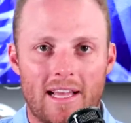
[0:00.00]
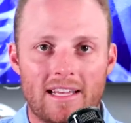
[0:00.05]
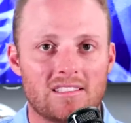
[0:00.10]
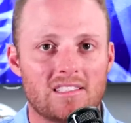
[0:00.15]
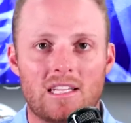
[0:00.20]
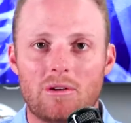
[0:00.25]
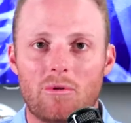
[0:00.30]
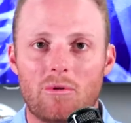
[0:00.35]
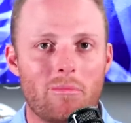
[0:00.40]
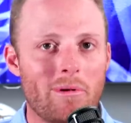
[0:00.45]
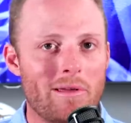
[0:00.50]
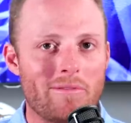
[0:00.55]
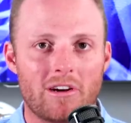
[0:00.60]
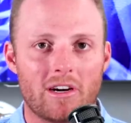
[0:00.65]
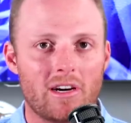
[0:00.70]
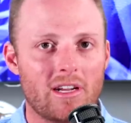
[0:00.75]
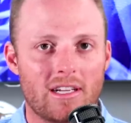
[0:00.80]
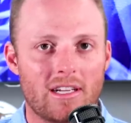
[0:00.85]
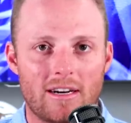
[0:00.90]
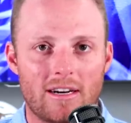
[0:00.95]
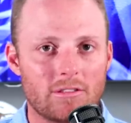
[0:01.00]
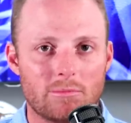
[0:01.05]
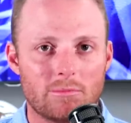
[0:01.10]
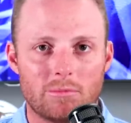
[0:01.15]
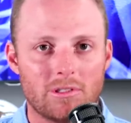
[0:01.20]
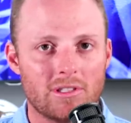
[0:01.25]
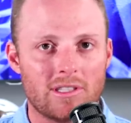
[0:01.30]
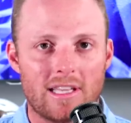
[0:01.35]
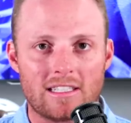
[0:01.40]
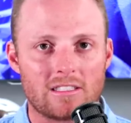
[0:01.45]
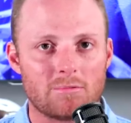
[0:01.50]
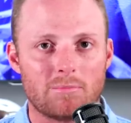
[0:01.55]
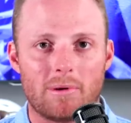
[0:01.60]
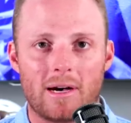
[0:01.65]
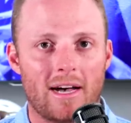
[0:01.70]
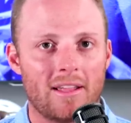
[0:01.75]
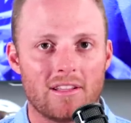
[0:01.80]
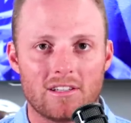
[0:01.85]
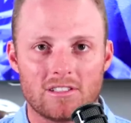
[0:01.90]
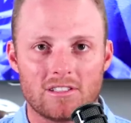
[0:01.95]
SC will be very uncomfortable in that
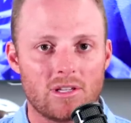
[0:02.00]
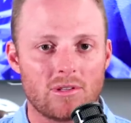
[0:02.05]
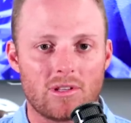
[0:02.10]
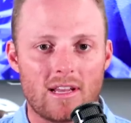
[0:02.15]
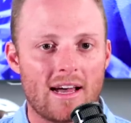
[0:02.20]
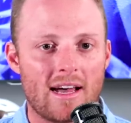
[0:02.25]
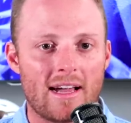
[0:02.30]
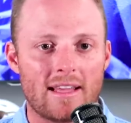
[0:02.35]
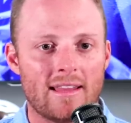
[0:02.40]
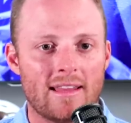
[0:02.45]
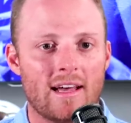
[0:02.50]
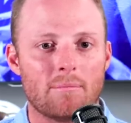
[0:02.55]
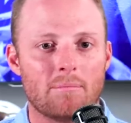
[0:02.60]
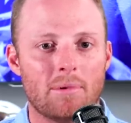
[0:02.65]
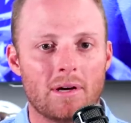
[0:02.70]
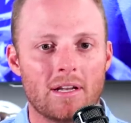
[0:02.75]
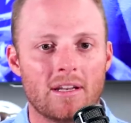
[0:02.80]
spot. There's no denying that.